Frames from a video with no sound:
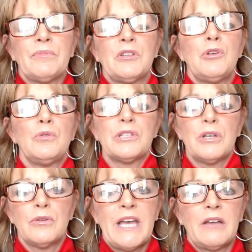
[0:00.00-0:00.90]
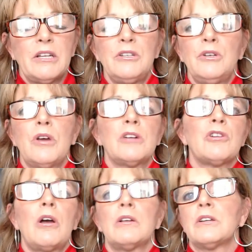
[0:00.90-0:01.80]
Do you slow down and you not
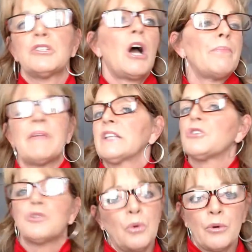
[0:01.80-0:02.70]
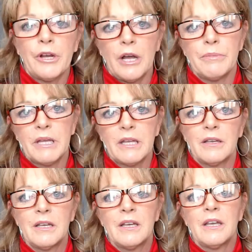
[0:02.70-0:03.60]
trying to top that story on me?
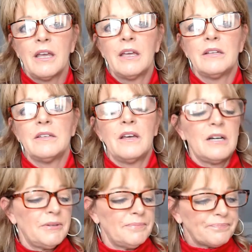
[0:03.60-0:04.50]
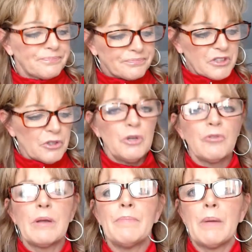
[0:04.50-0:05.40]
And do you
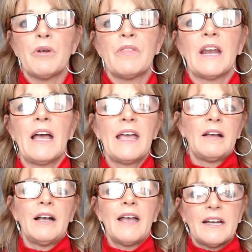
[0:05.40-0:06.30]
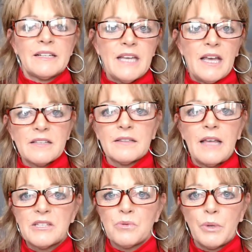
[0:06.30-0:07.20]
remember that I had a test
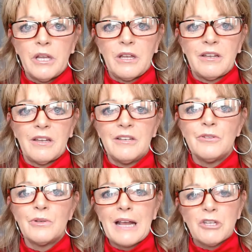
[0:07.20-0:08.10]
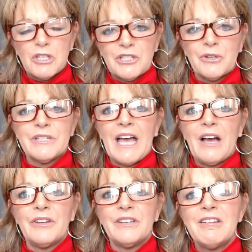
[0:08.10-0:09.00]
last week and you actually slowed
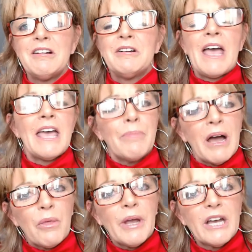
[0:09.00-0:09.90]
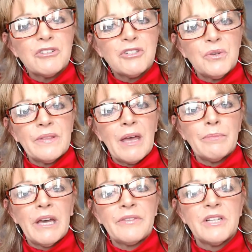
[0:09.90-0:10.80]
down and, hey, by the way, how'd you do on that
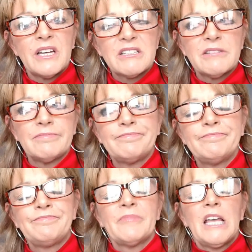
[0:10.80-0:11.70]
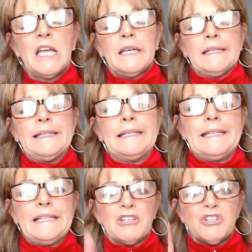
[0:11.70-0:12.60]
math test?
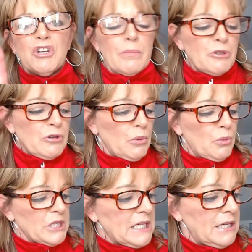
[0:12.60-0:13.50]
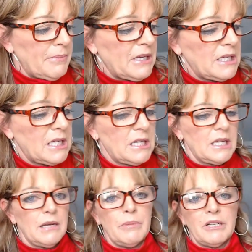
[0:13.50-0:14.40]
D in geometry one time.
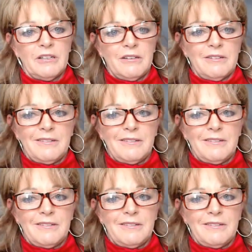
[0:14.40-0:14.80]
Anybody?